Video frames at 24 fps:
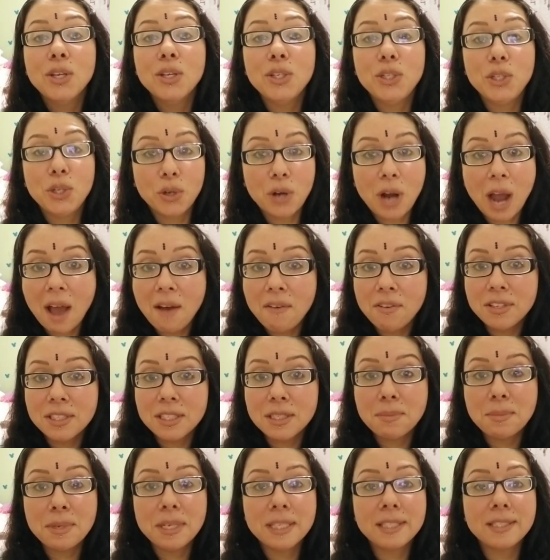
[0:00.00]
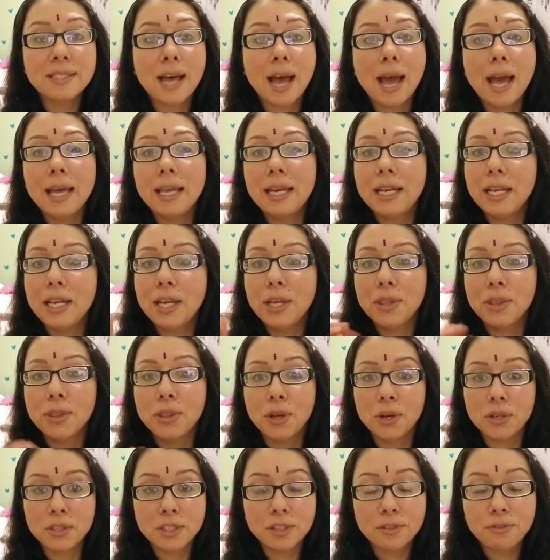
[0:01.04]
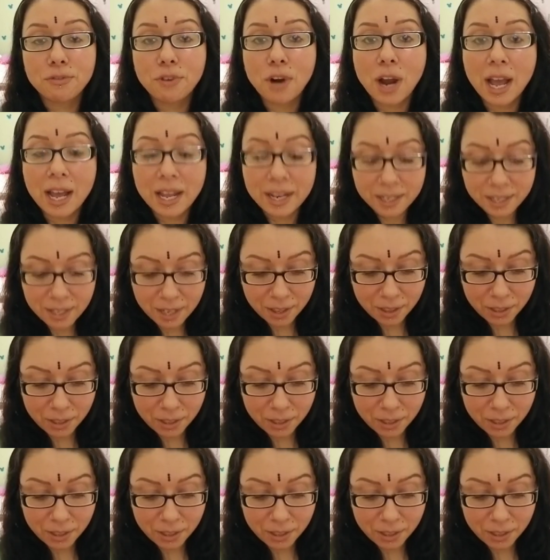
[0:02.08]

You're having some anxiety. There's a friend